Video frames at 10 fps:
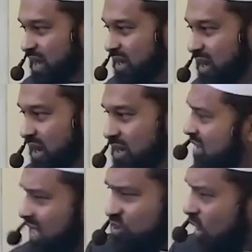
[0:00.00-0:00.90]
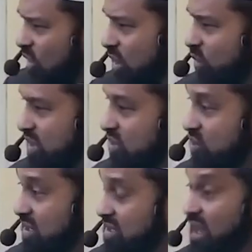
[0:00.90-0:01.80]
to mankind. That's that's all our
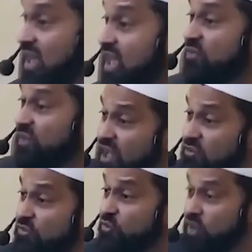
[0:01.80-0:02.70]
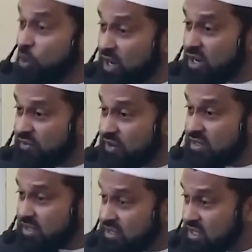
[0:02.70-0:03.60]
religion is. If every one of
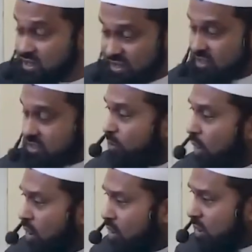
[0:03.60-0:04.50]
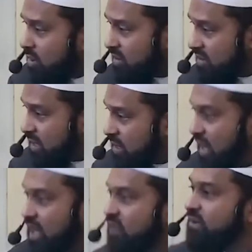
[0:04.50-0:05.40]
us did this small thing,
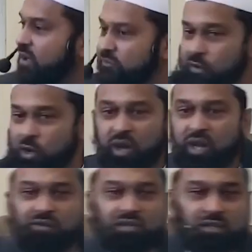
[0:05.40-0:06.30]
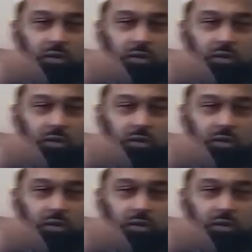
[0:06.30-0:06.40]
if every one of